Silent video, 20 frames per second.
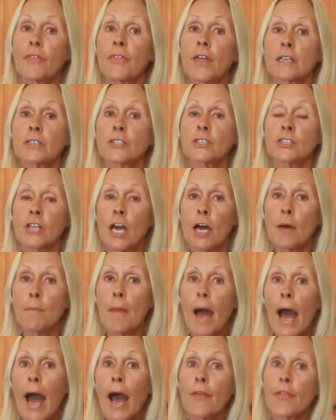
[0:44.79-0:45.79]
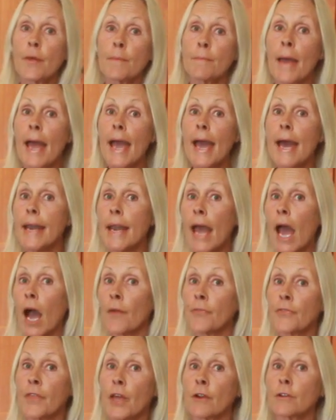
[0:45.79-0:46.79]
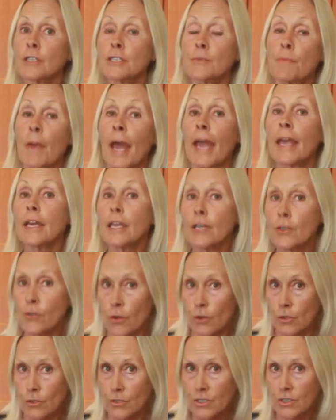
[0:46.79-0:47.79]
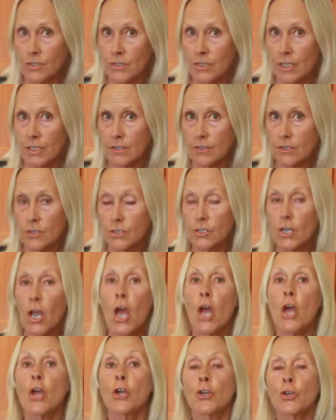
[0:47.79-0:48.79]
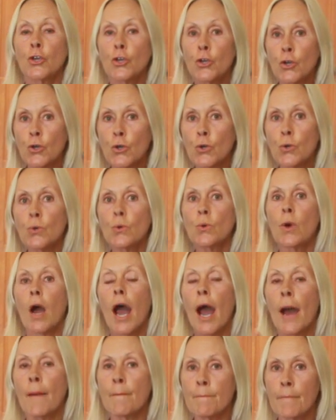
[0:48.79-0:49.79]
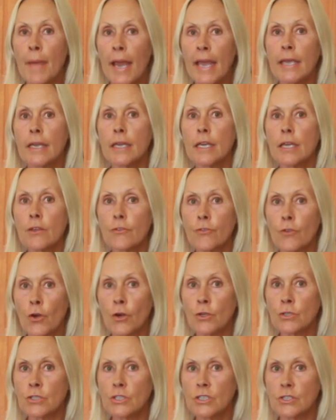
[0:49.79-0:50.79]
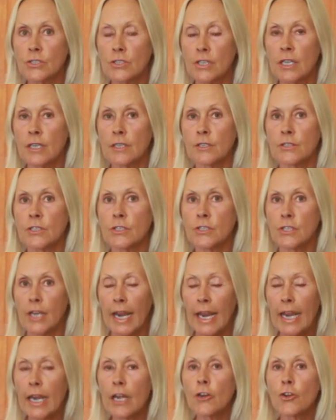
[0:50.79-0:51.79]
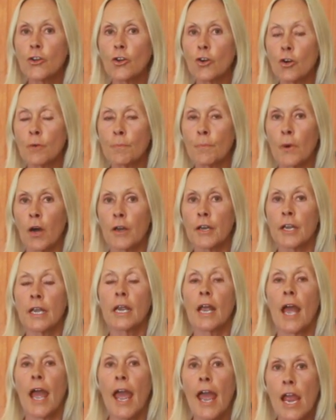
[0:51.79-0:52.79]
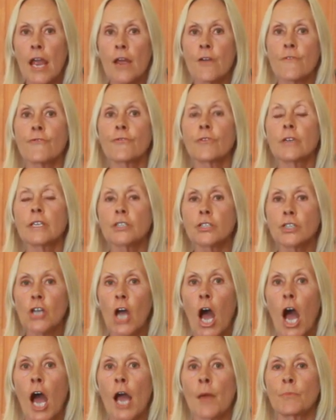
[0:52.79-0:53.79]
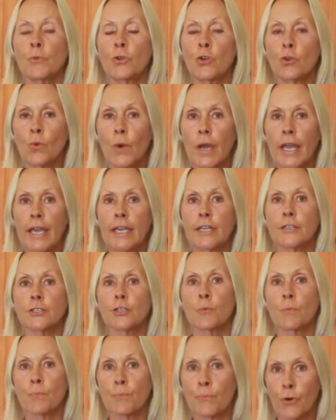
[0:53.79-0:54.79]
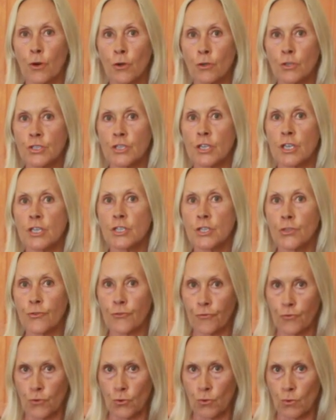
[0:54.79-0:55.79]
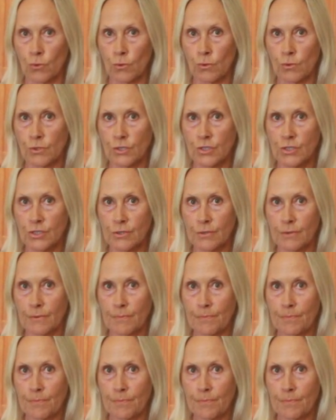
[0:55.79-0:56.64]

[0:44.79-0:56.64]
that some other man out there is making those diseases. You are making those diseases in your body every time you eat processed foods.